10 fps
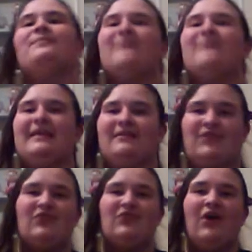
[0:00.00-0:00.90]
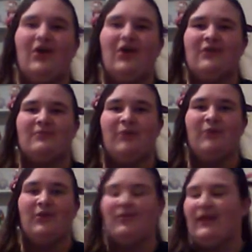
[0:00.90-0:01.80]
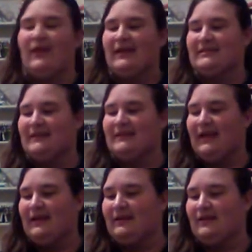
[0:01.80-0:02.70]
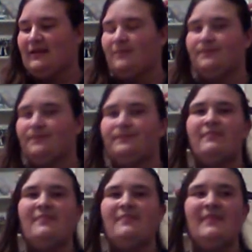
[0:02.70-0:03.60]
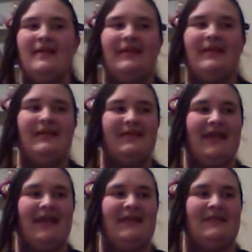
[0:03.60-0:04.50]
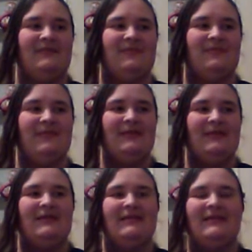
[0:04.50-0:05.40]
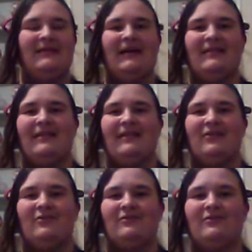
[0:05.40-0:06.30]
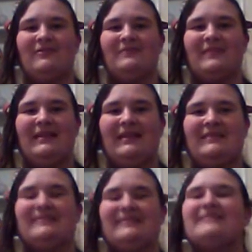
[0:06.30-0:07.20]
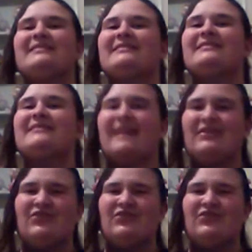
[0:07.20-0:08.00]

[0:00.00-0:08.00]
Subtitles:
is Kyutaro's brother, like I said. And he is kind of a little, his character